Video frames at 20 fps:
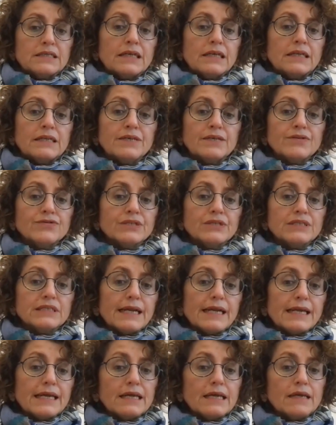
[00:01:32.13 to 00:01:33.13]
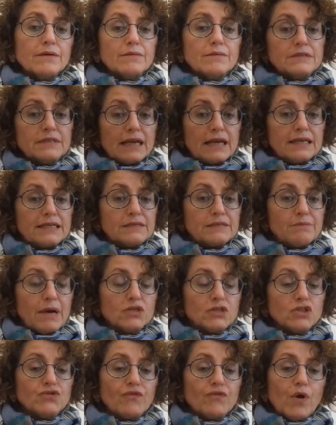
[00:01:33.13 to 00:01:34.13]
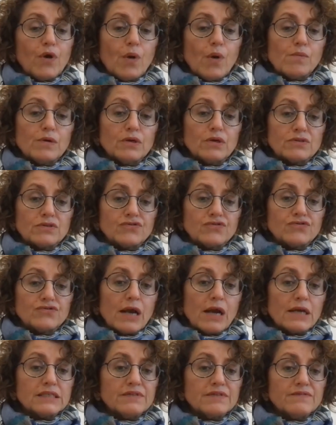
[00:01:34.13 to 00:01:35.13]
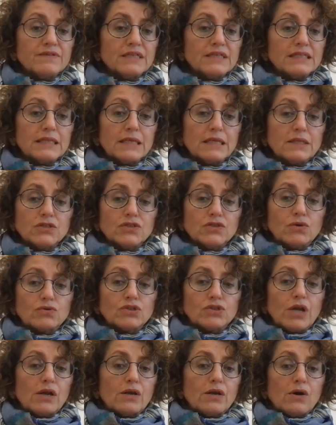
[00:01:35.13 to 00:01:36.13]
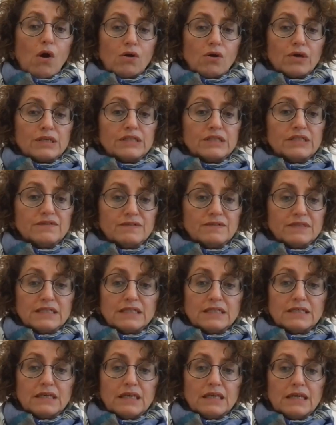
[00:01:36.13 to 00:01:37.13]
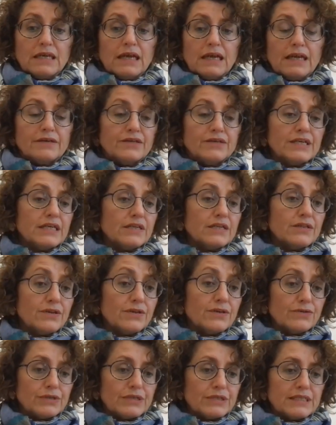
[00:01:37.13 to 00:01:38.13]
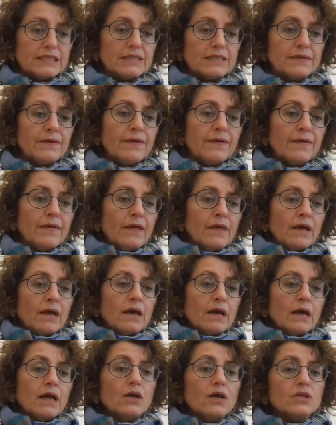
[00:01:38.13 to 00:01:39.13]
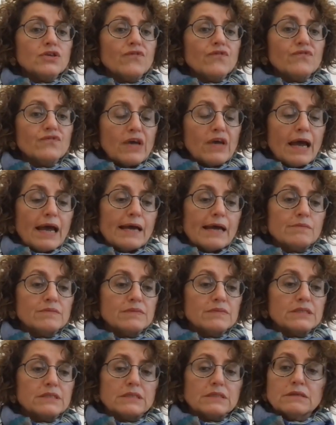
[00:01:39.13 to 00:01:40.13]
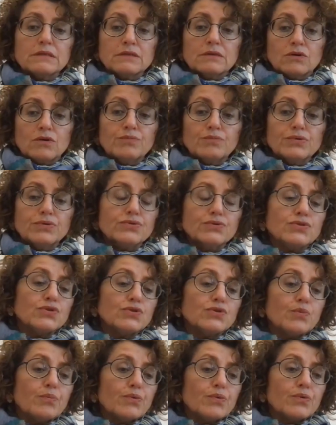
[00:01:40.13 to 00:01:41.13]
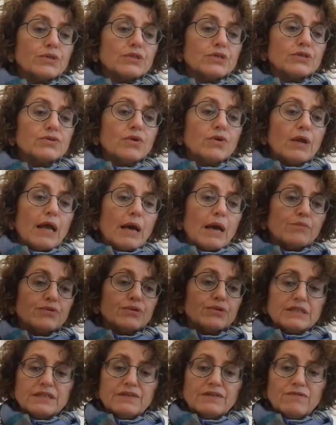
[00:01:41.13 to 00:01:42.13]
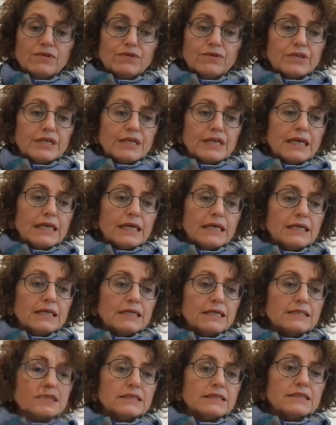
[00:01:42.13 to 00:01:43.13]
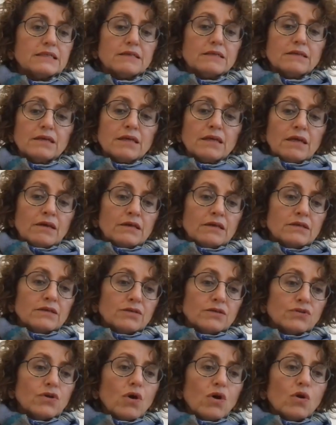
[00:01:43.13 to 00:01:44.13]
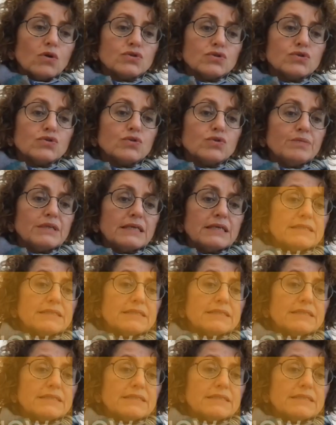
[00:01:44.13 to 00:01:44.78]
It inherently takes much from constructivist and social cognitivist e-learning theories. A lot of times, computer-supported collaborative learning is thought